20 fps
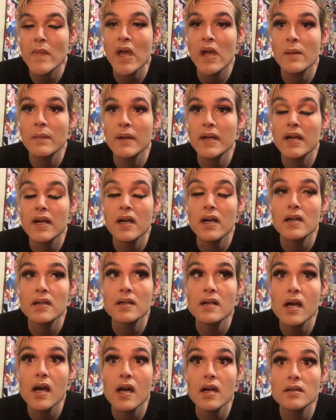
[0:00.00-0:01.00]
Oh my god,
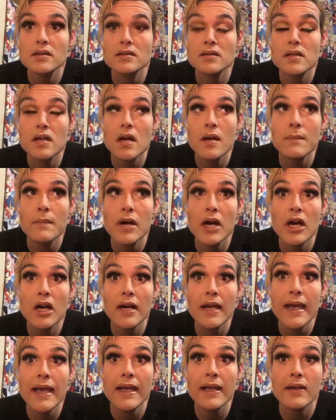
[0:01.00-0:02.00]
dog, stop
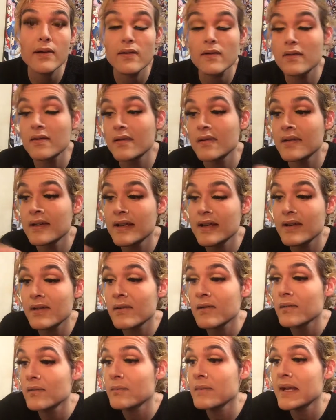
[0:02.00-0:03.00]
barking. Like,
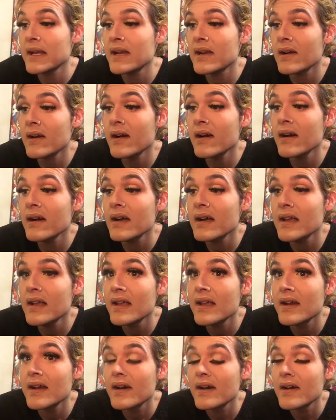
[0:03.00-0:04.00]
oh my
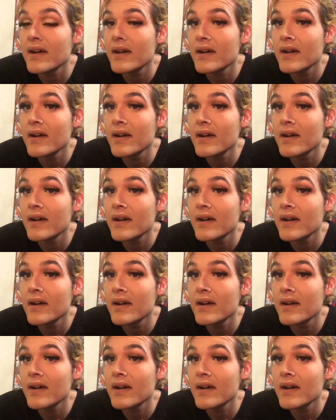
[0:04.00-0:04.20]
god.